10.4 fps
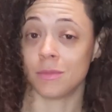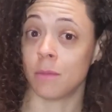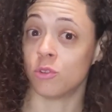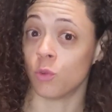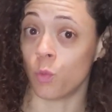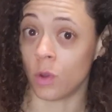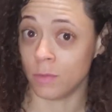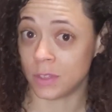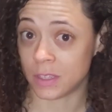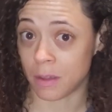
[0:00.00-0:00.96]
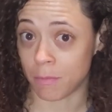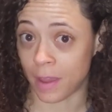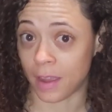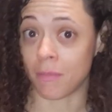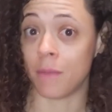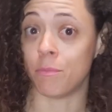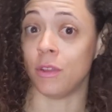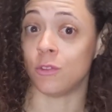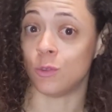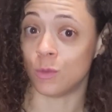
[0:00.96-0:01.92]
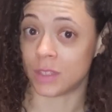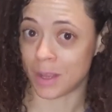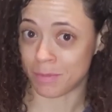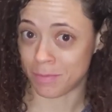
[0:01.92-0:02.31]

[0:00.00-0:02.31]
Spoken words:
and sometimes your 1 step back might be 2